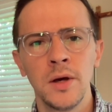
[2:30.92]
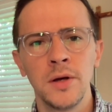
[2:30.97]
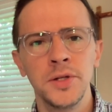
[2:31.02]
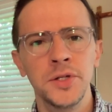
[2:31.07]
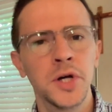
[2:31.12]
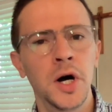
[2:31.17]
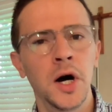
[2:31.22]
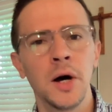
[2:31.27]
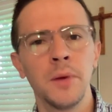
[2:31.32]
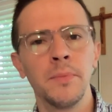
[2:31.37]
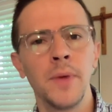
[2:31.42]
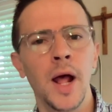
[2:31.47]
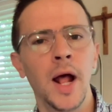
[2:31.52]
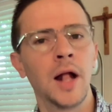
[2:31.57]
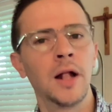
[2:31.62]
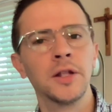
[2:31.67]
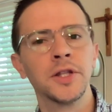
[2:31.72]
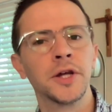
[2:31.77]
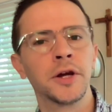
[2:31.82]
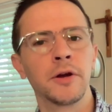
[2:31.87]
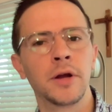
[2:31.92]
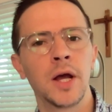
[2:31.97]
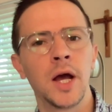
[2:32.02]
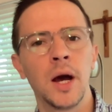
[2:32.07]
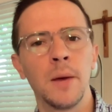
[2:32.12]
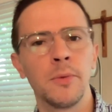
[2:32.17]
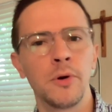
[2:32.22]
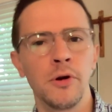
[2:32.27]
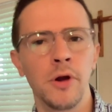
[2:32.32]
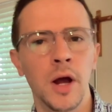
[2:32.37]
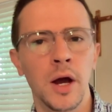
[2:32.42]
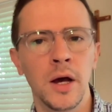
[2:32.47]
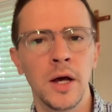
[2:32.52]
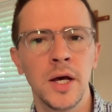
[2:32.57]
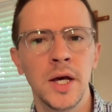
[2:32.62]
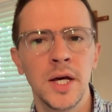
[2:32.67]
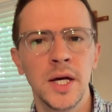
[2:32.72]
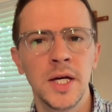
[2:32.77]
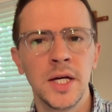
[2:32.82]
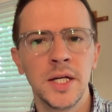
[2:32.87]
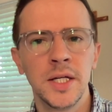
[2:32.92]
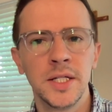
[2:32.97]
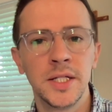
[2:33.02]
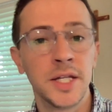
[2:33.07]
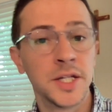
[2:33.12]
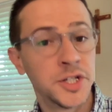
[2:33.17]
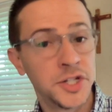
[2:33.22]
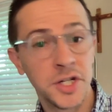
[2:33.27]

Dom Helder Camara says